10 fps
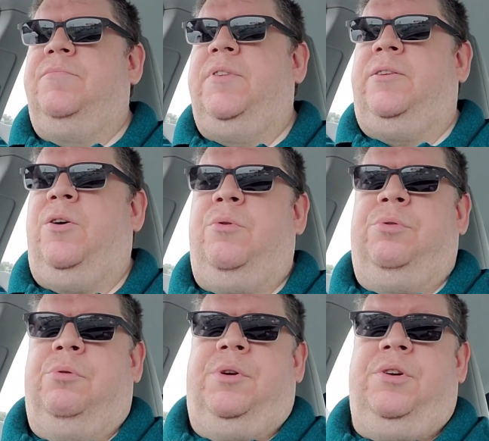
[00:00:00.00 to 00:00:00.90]
and go
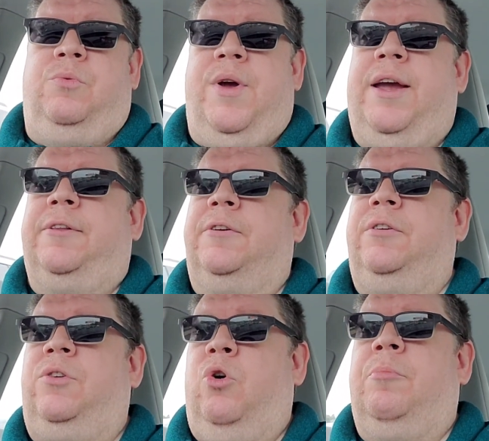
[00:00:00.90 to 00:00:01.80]
through it
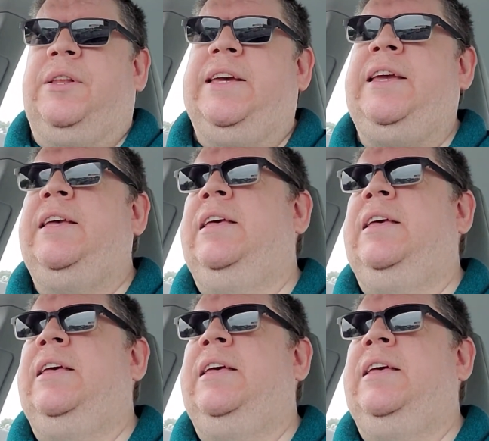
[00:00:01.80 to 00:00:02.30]
normally.